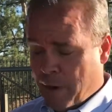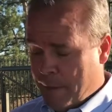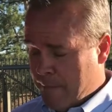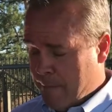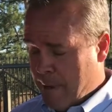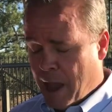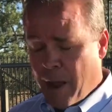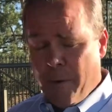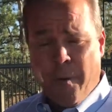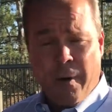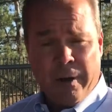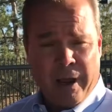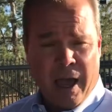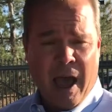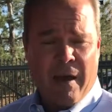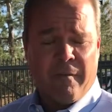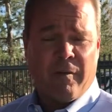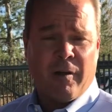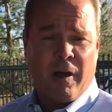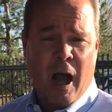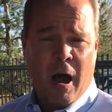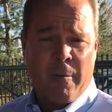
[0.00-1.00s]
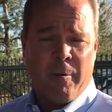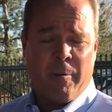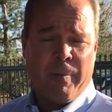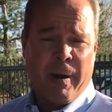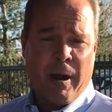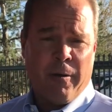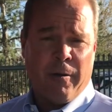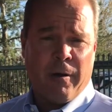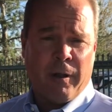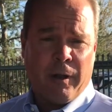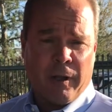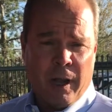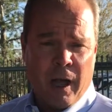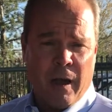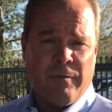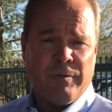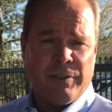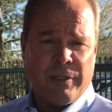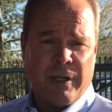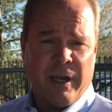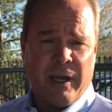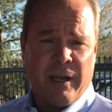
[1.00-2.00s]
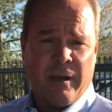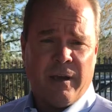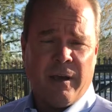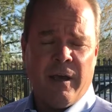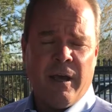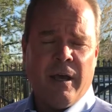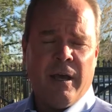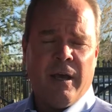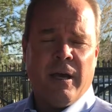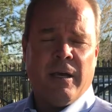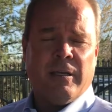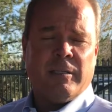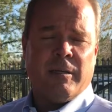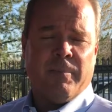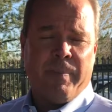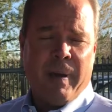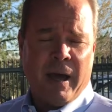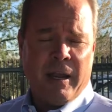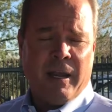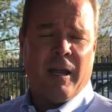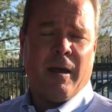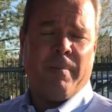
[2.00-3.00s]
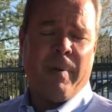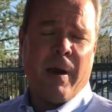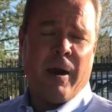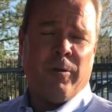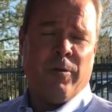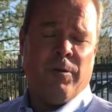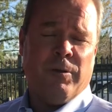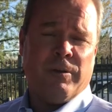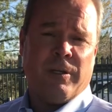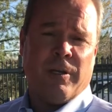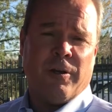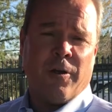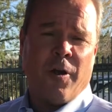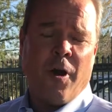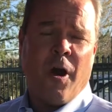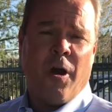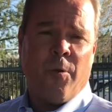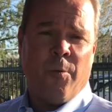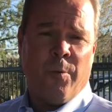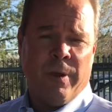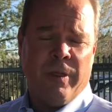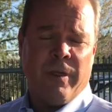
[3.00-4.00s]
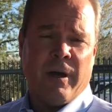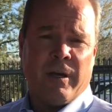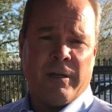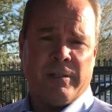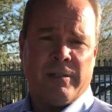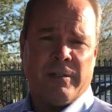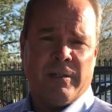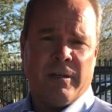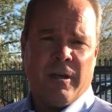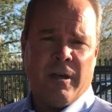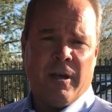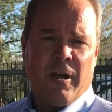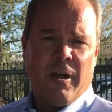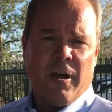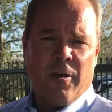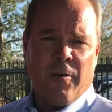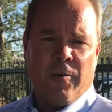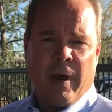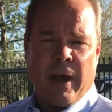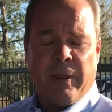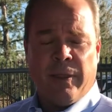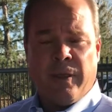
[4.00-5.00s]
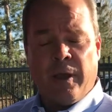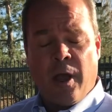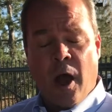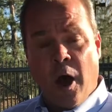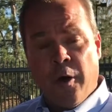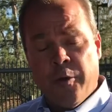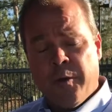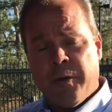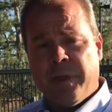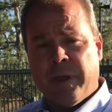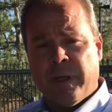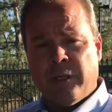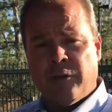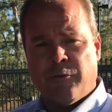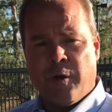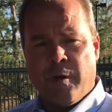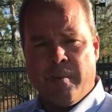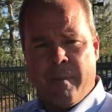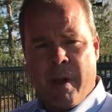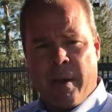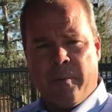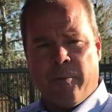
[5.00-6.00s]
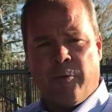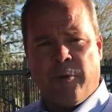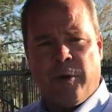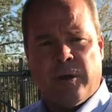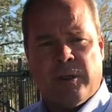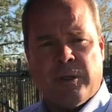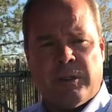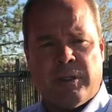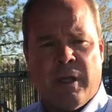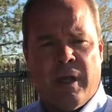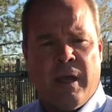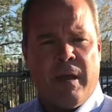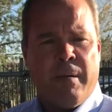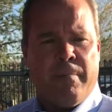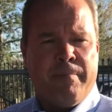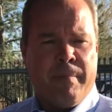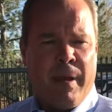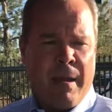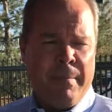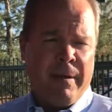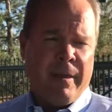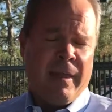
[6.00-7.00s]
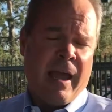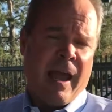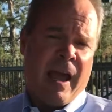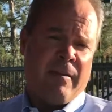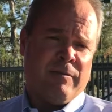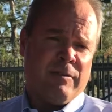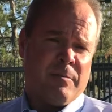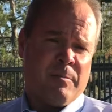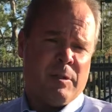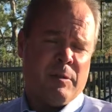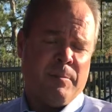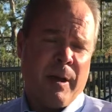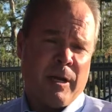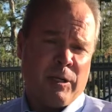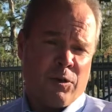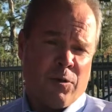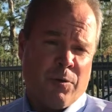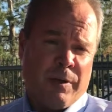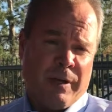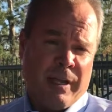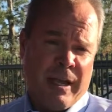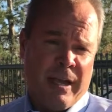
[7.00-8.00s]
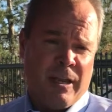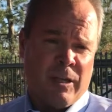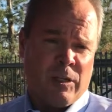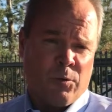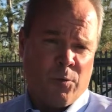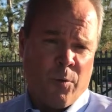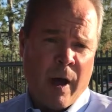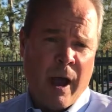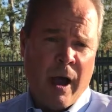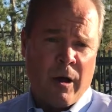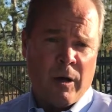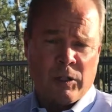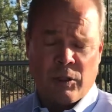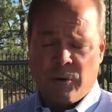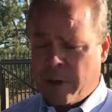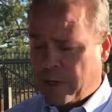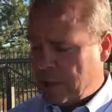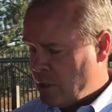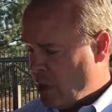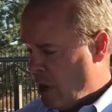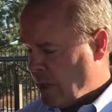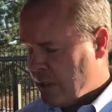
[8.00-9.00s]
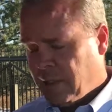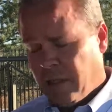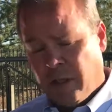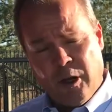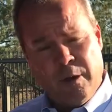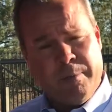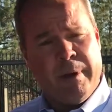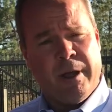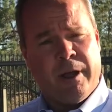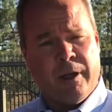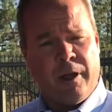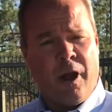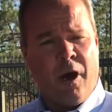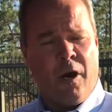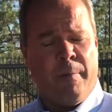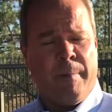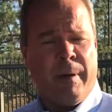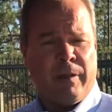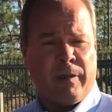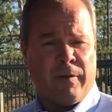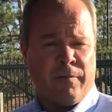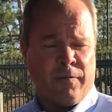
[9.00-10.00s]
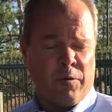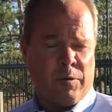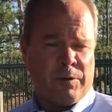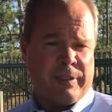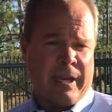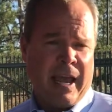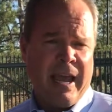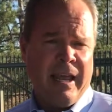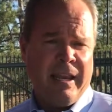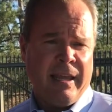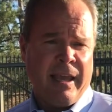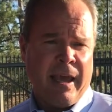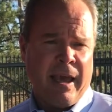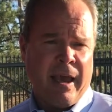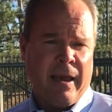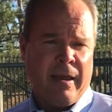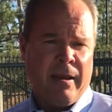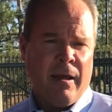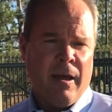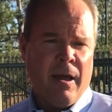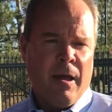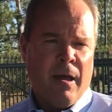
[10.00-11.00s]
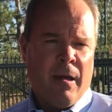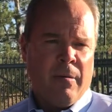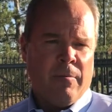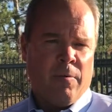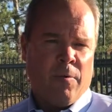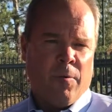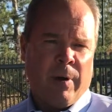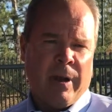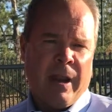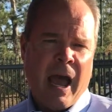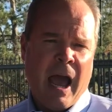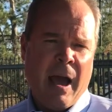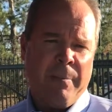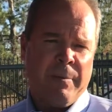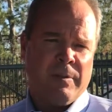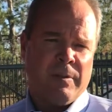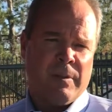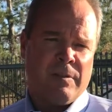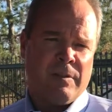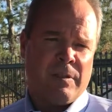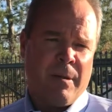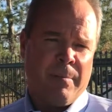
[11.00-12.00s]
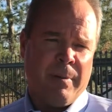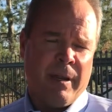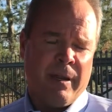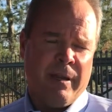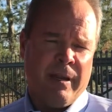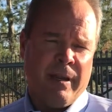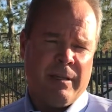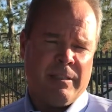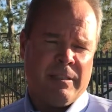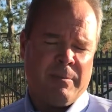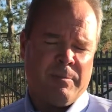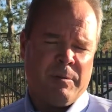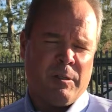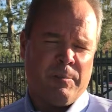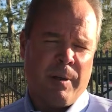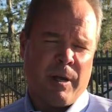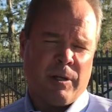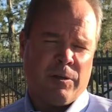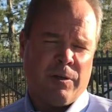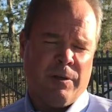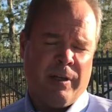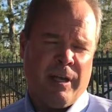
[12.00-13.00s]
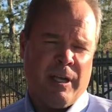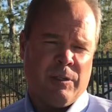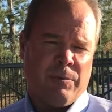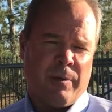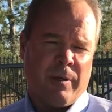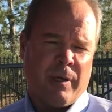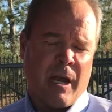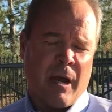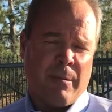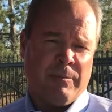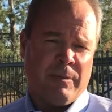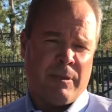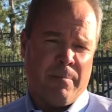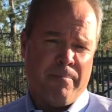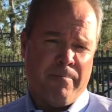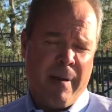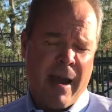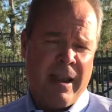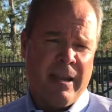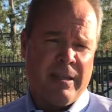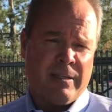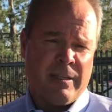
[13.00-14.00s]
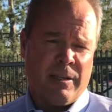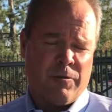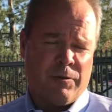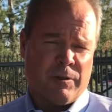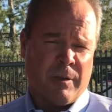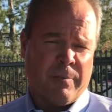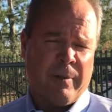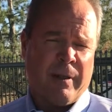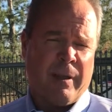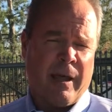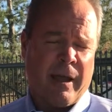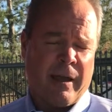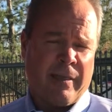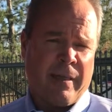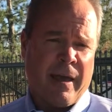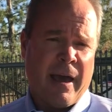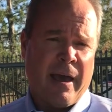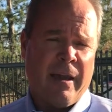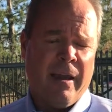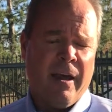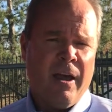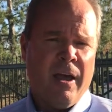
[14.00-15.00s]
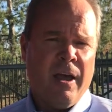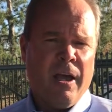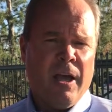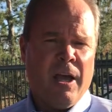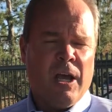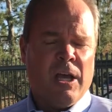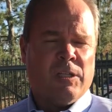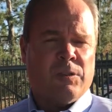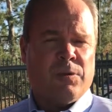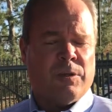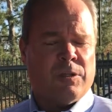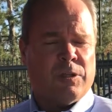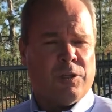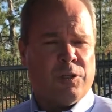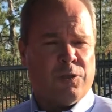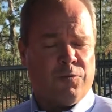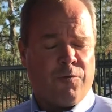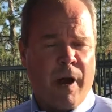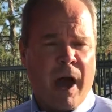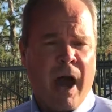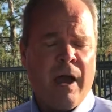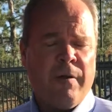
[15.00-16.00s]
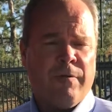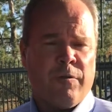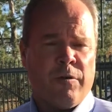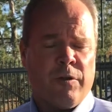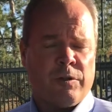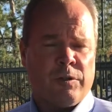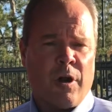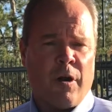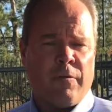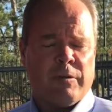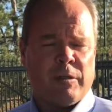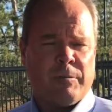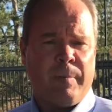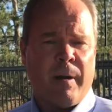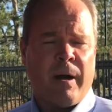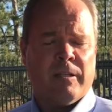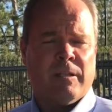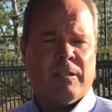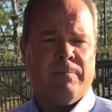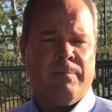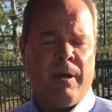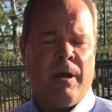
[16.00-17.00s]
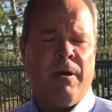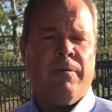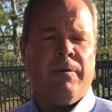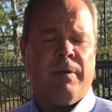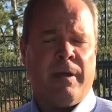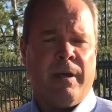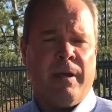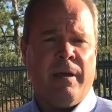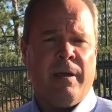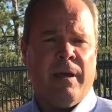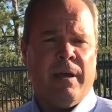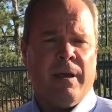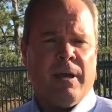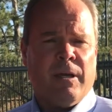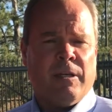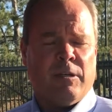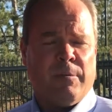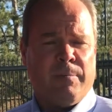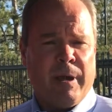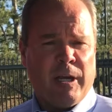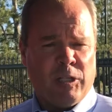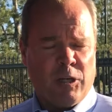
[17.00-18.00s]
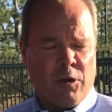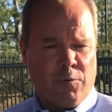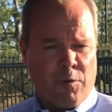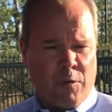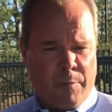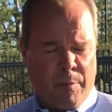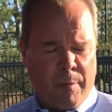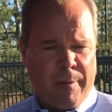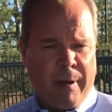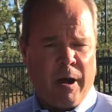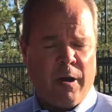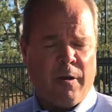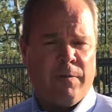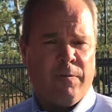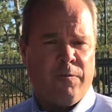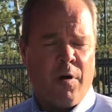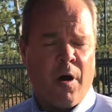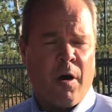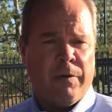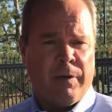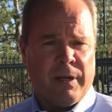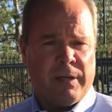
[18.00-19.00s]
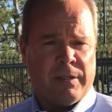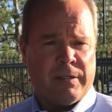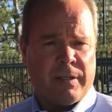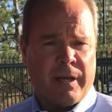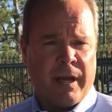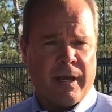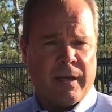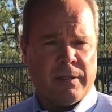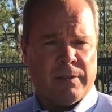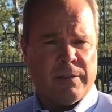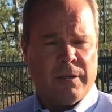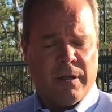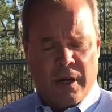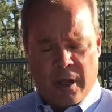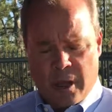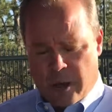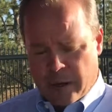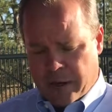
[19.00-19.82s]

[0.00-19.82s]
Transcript: We may want to have a couple pair of gloves in, depending upon who's in the car with us, right? The other thing to remember is maybe they have some special need as well. So I talked a little bit ago about the first aid kit. Well, what happens if somebody needs some special needs when it comes to medicine or something like that? So as a driver, it's our responsibility to make sure we're prepared for all these things.